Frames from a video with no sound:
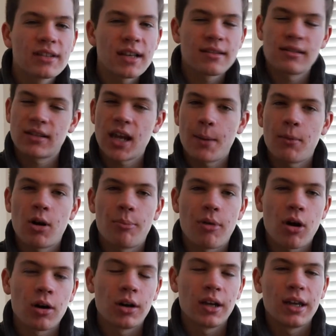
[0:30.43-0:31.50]
sets this camera
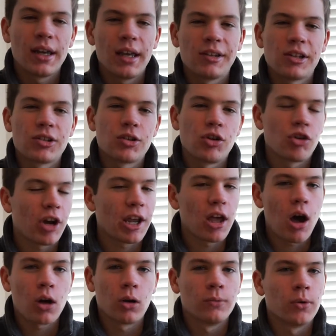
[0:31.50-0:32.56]
apart is its
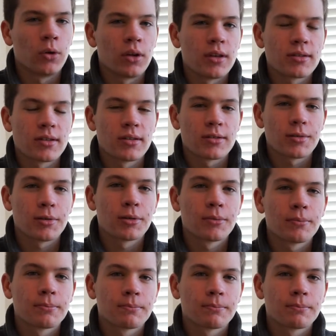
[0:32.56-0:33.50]
great autofocus sensor.